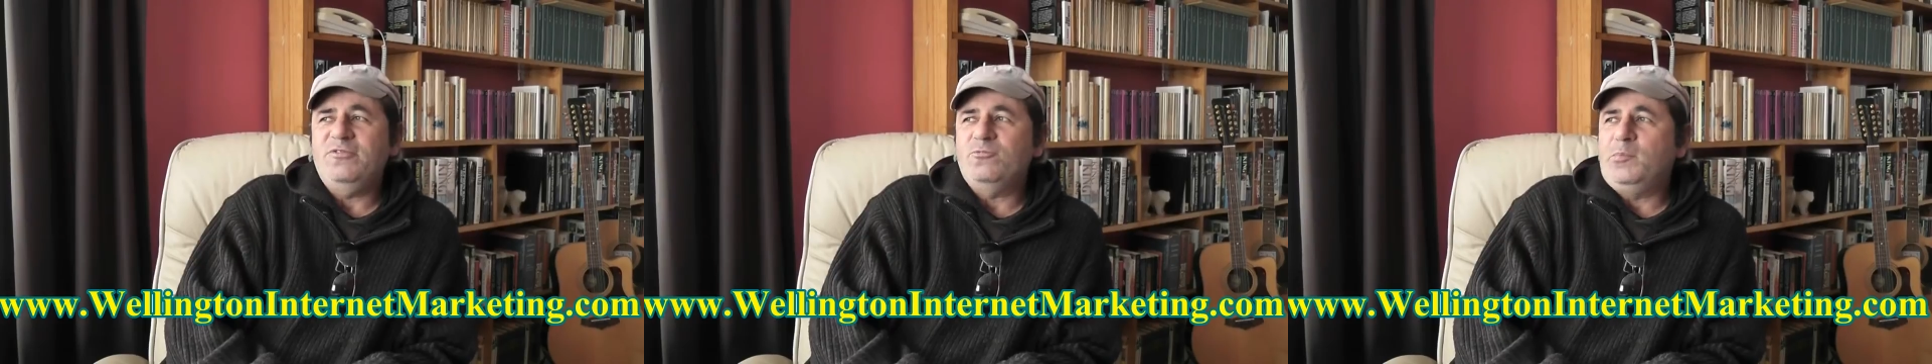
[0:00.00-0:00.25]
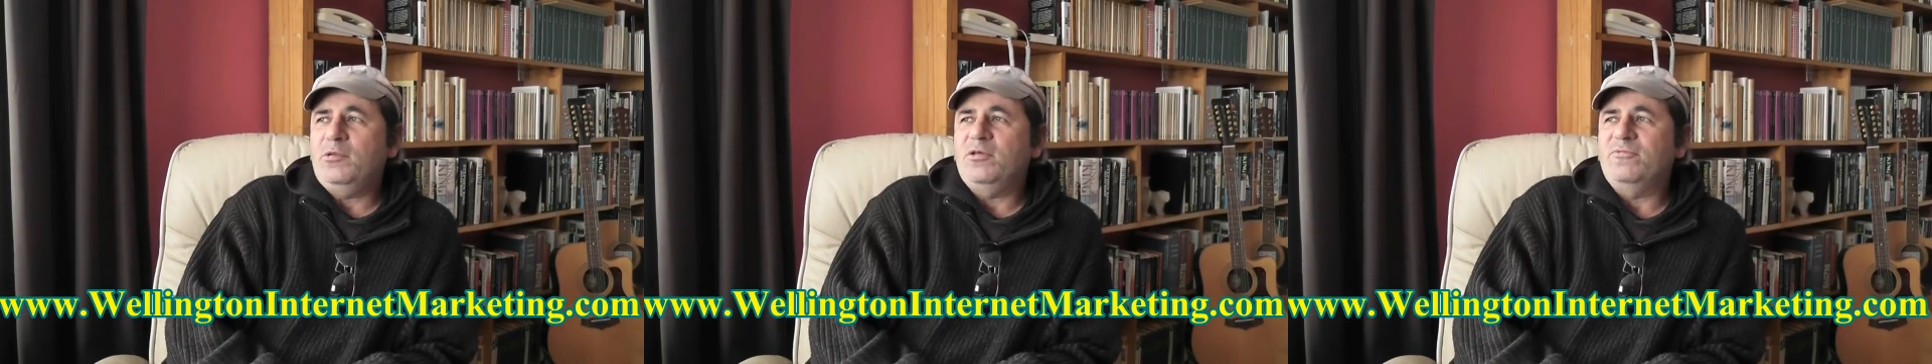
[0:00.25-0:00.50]
even
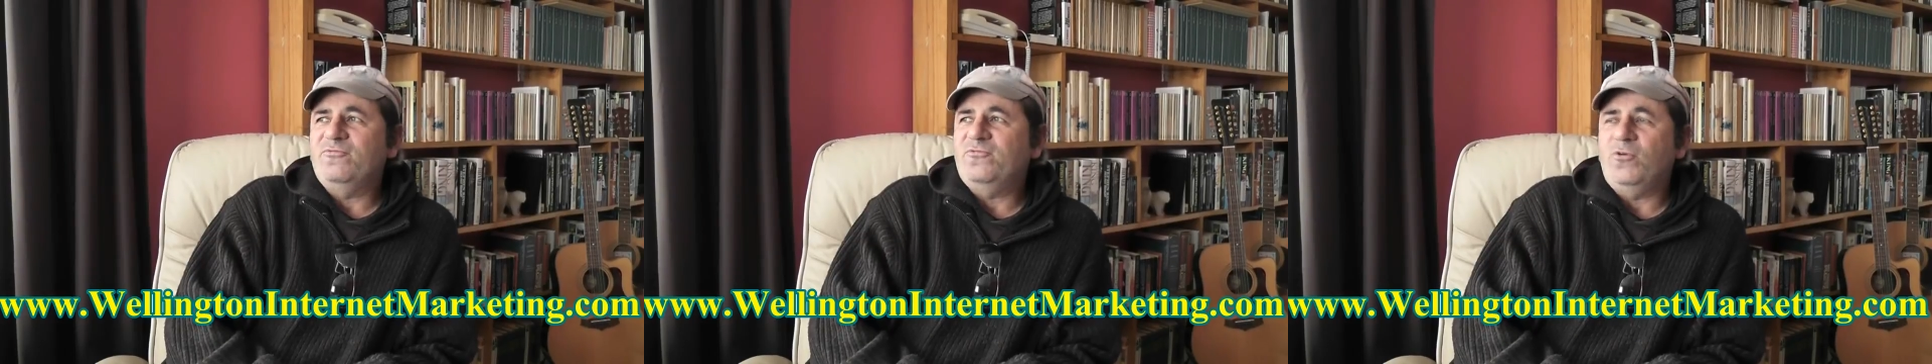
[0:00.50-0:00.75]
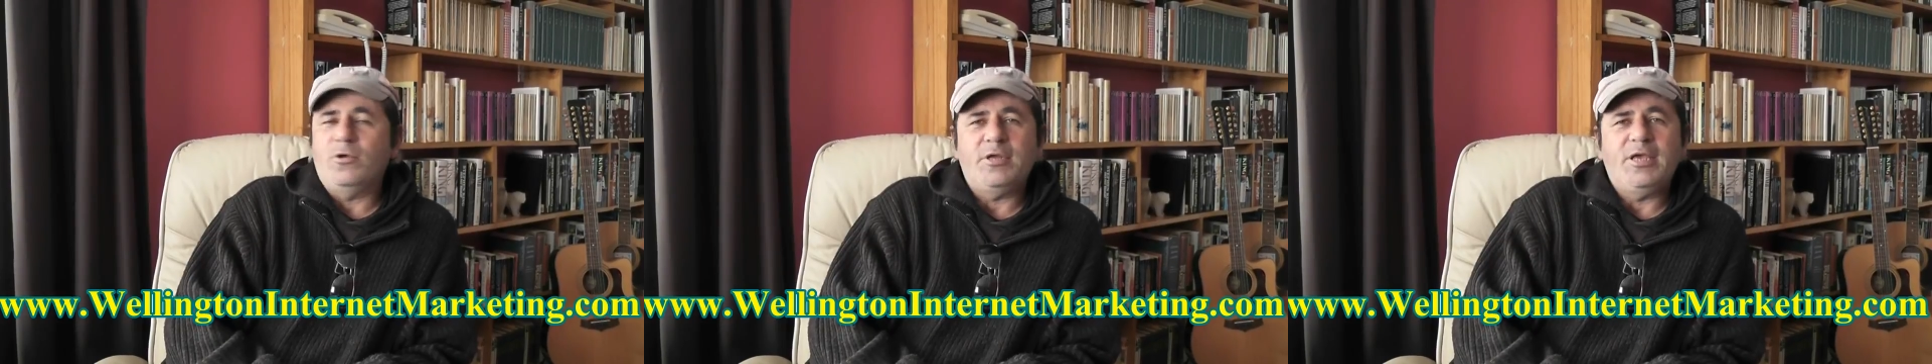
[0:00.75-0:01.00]
bother
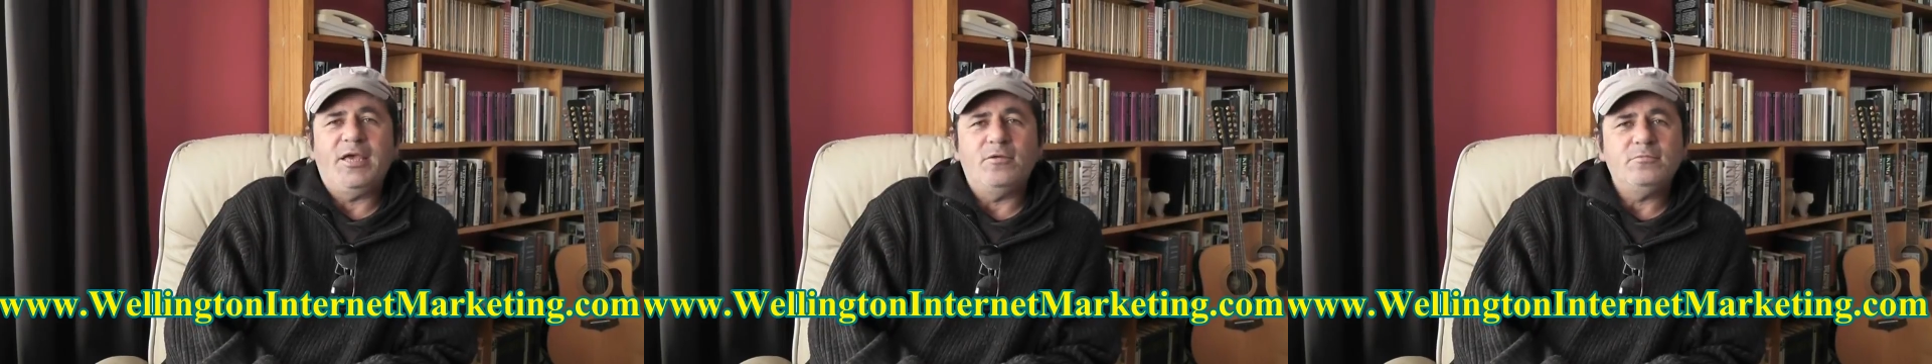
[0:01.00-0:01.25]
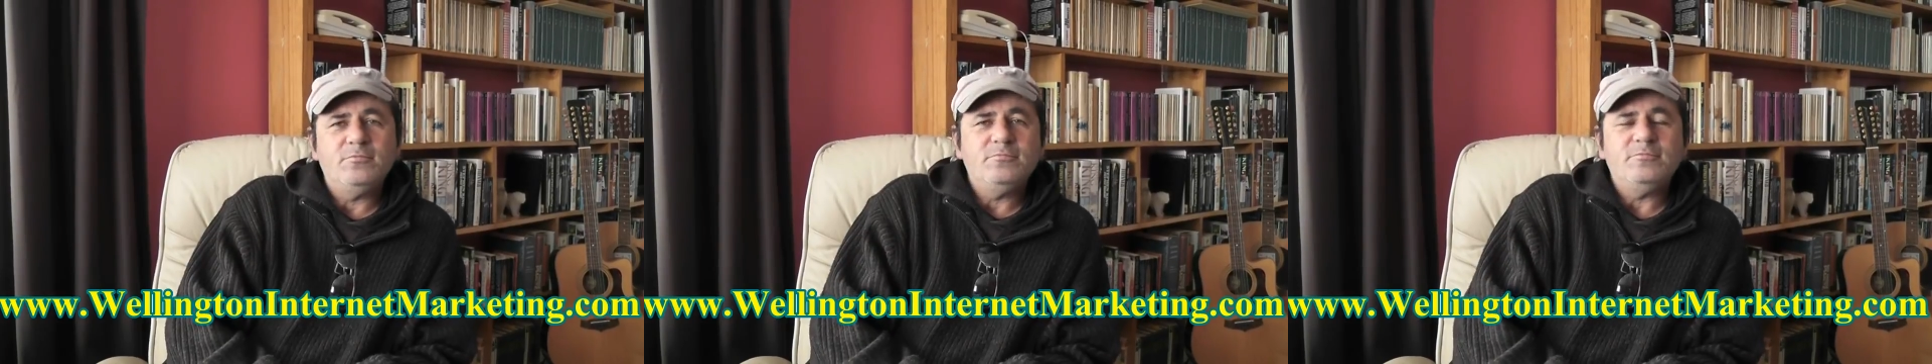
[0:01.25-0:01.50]
finding out,
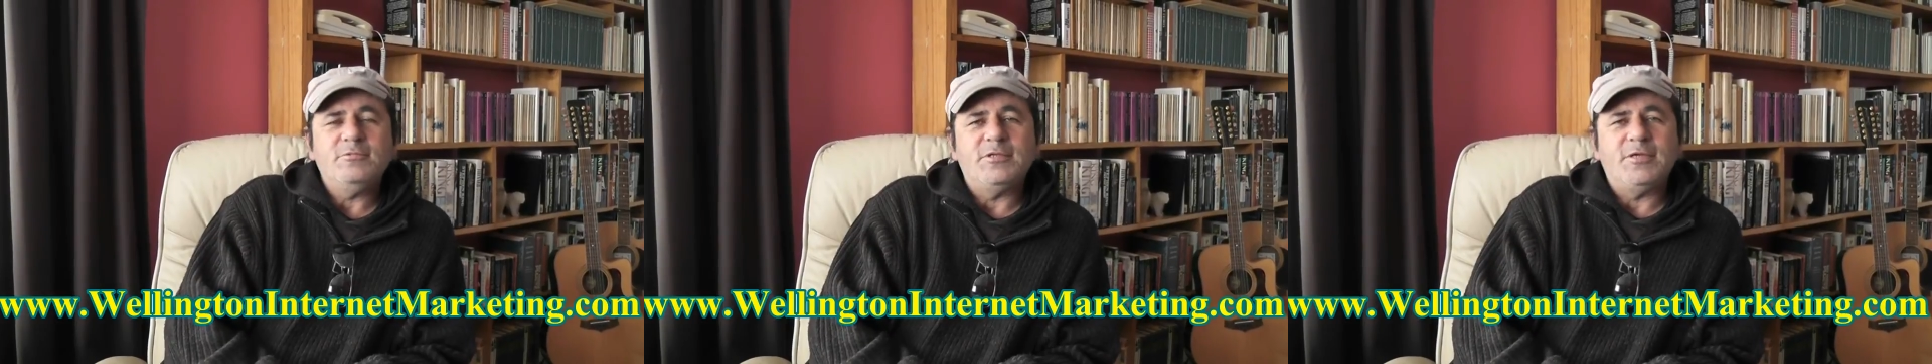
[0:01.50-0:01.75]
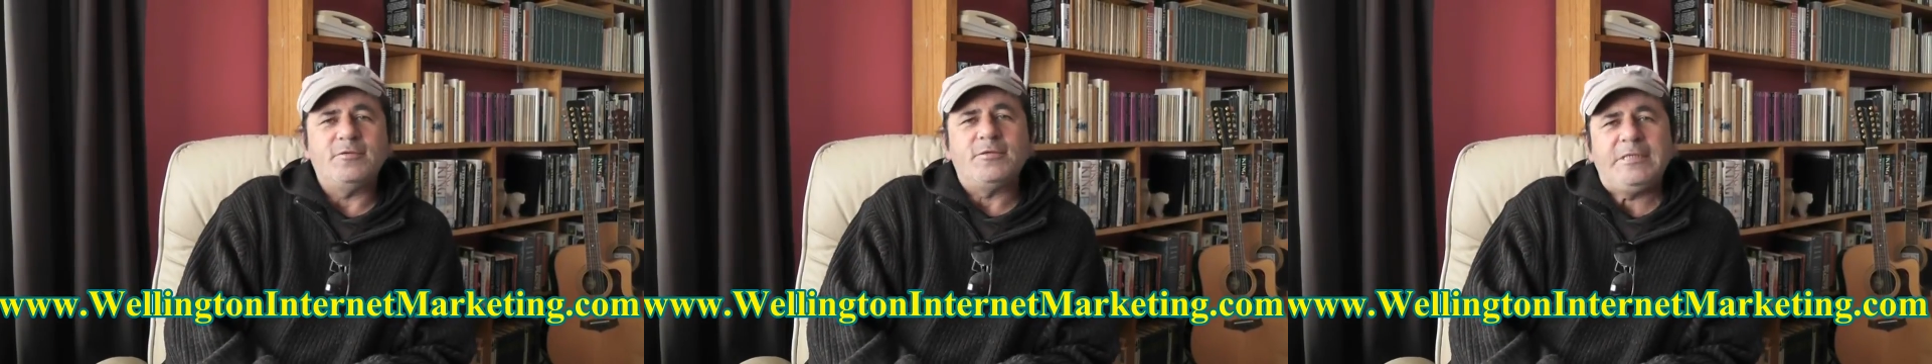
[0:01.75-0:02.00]
you
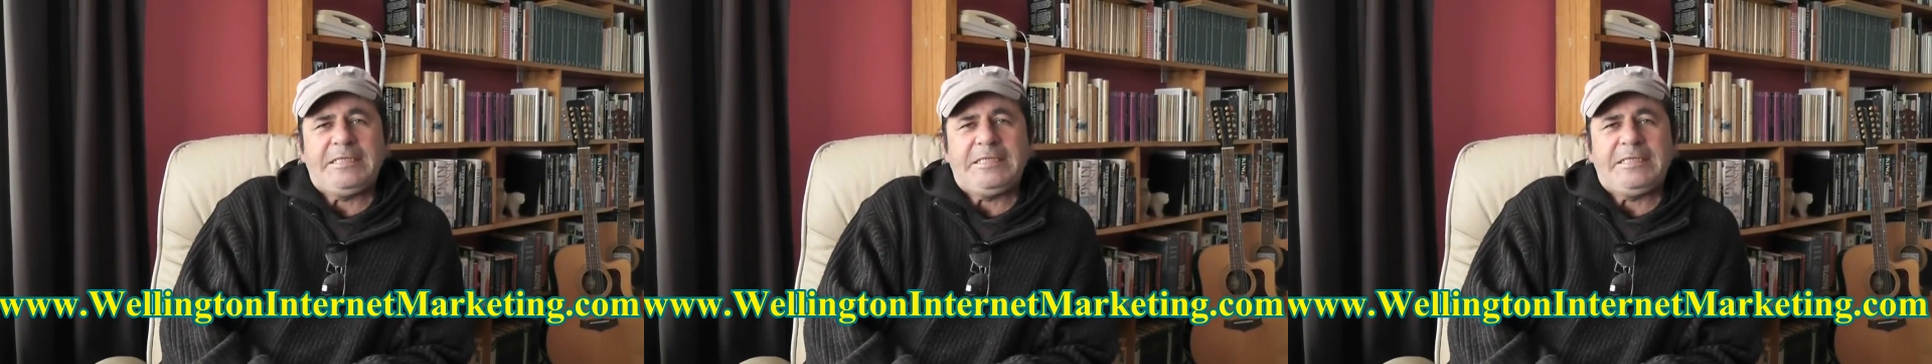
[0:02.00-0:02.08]
know,